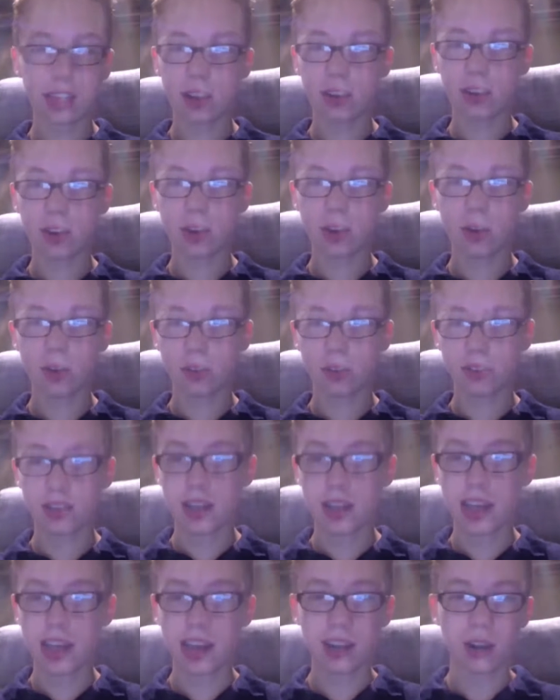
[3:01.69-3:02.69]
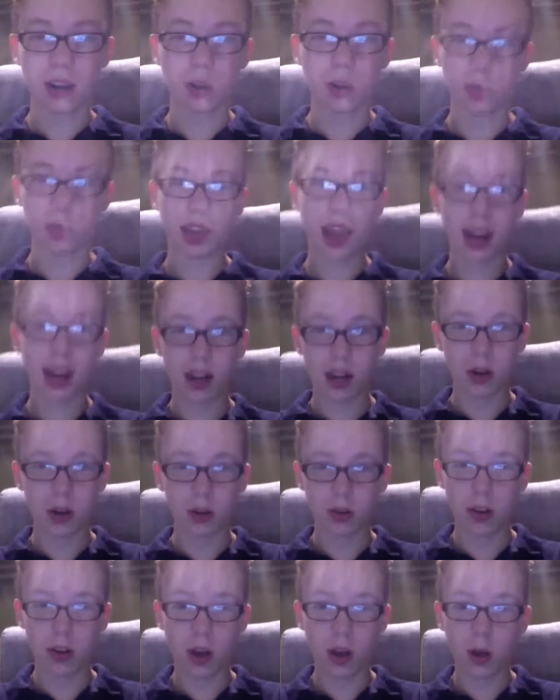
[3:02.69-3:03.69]
No. Echo. The echo.
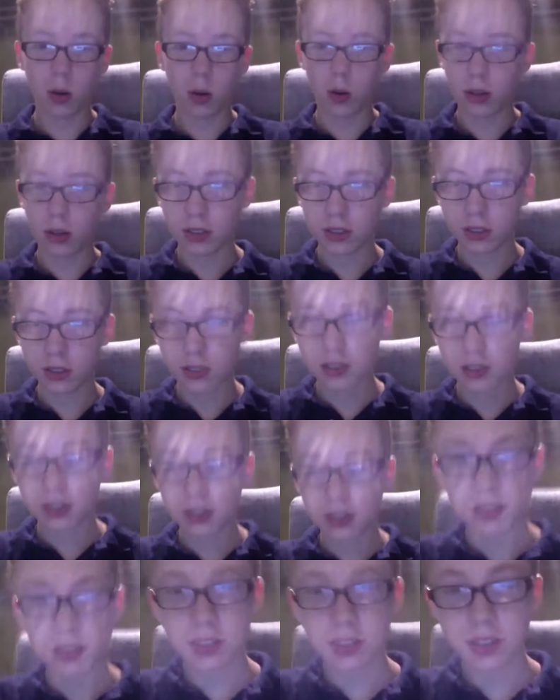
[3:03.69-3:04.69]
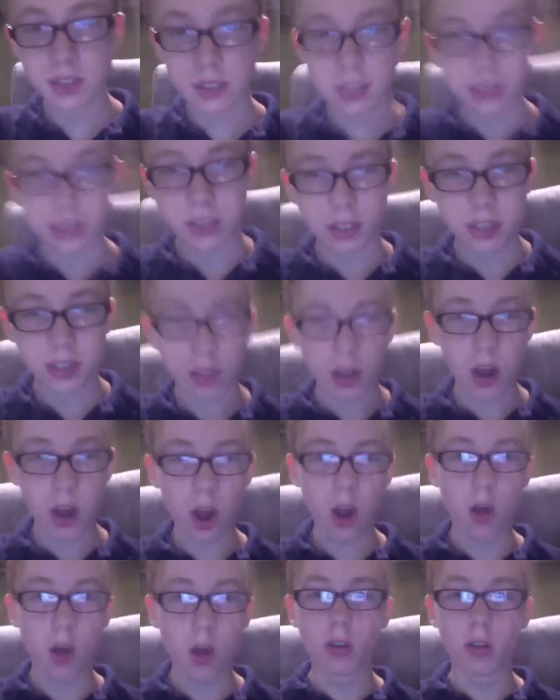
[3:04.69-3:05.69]
No. No.